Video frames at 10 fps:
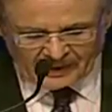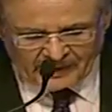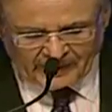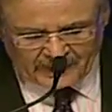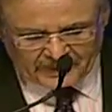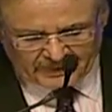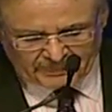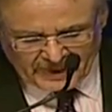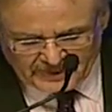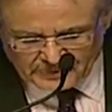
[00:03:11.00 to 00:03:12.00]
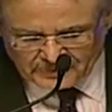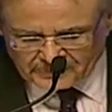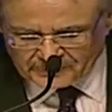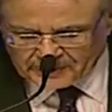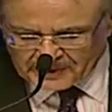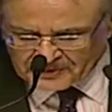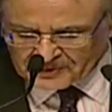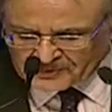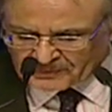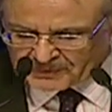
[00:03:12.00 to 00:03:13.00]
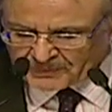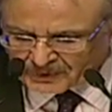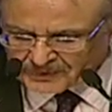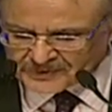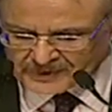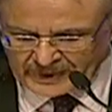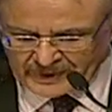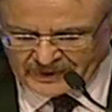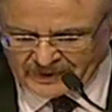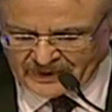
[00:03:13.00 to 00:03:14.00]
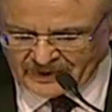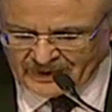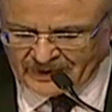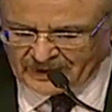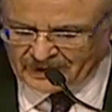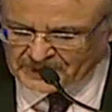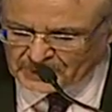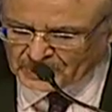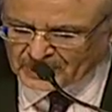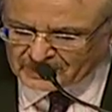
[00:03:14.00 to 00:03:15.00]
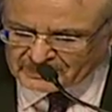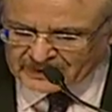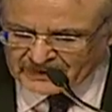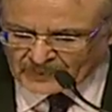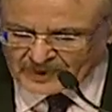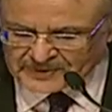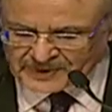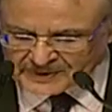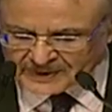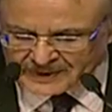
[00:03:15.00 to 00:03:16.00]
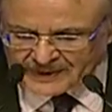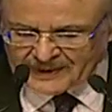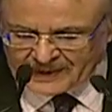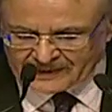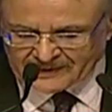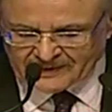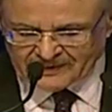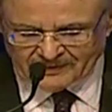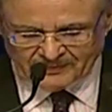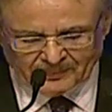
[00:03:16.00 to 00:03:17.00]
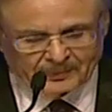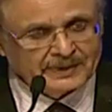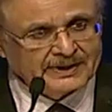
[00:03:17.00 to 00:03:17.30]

in the best traditions of democracy, a new government was recently elected with a